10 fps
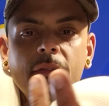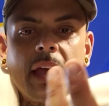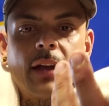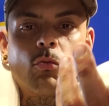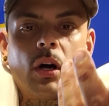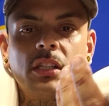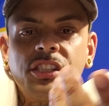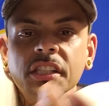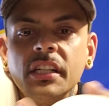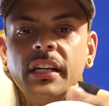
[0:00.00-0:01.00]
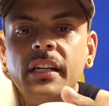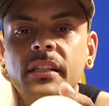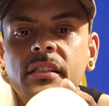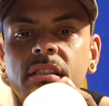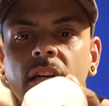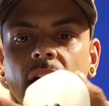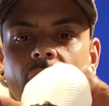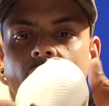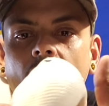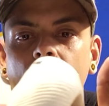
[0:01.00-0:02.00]
And what she is
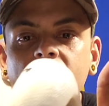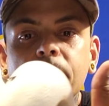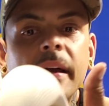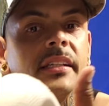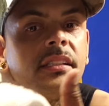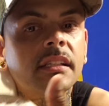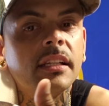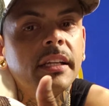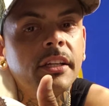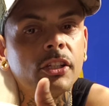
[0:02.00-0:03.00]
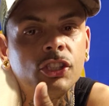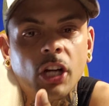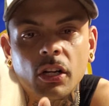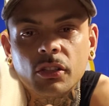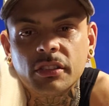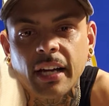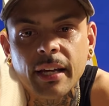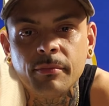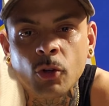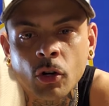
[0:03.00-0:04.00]
basically your jungle
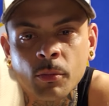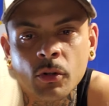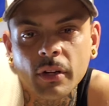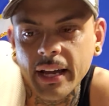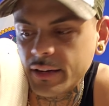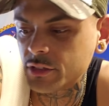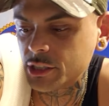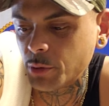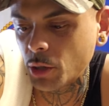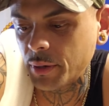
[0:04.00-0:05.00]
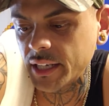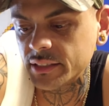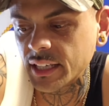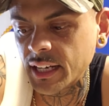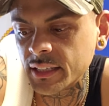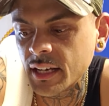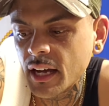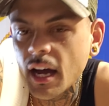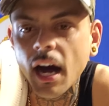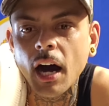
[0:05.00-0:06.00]
type, normal, average ball python.
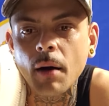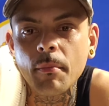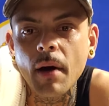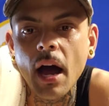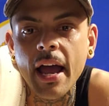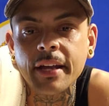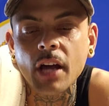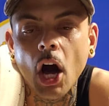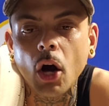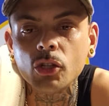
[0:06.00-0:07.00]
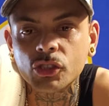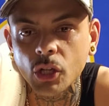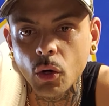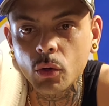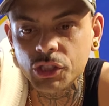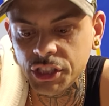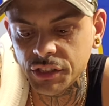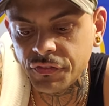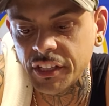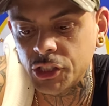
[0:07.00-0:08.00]
And also,
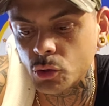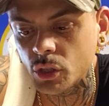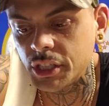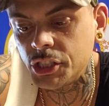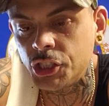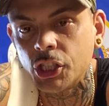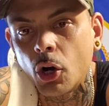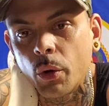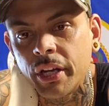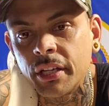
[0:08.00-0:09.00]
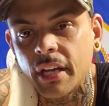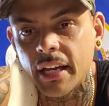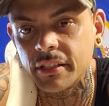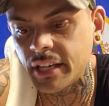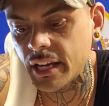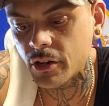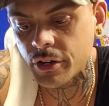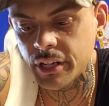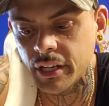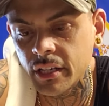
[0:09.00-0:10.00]
she's visually showing and
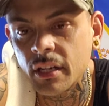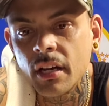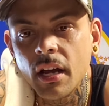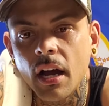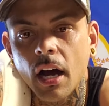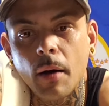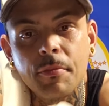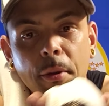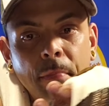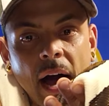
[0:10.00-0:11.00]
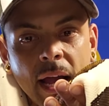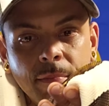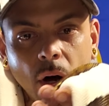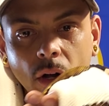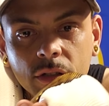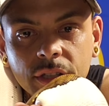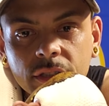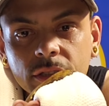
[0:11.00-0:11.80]
carrying the piebald